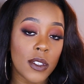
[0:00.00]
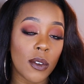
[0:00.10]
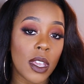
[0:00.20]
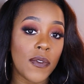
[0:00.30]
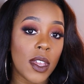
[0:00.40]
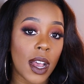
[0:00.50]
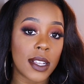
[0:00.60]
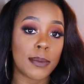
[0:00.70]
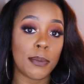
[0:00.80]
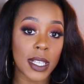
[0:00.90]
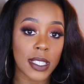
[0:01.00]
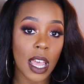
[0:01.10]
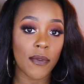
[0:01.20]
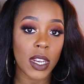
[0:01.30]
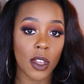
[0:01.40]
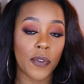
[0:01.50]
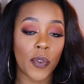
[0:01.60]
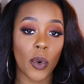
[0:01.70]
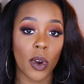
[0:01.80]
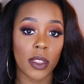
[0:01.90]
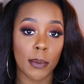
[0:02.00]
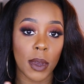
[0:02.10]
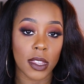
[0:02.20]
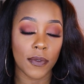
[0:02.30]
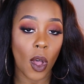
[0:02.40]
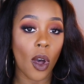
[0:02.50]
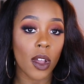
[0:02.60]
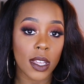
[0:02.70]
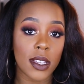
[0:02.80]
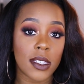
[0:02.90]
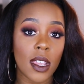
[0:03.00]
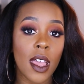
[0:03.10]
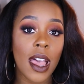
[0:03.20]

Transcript: So if you guys missed that video for the month of August,